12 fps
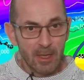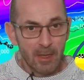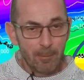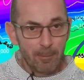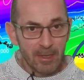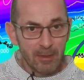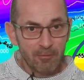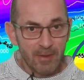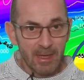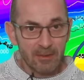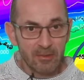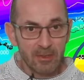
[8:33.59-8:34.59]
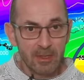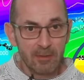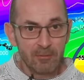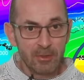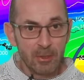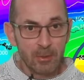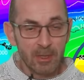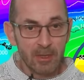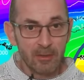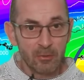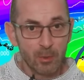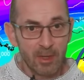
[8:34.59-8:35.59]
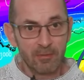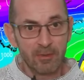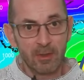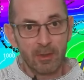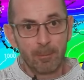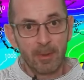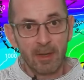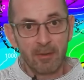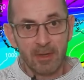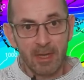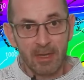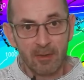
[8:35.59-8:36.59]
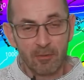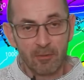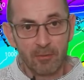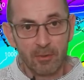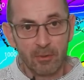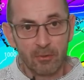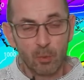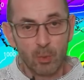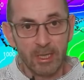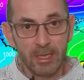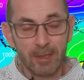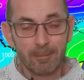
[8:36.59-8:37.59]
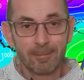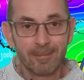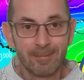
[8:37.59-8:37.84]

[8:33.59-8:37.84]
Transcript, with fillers: a bigger factor in the U K's weather by the end of the first week.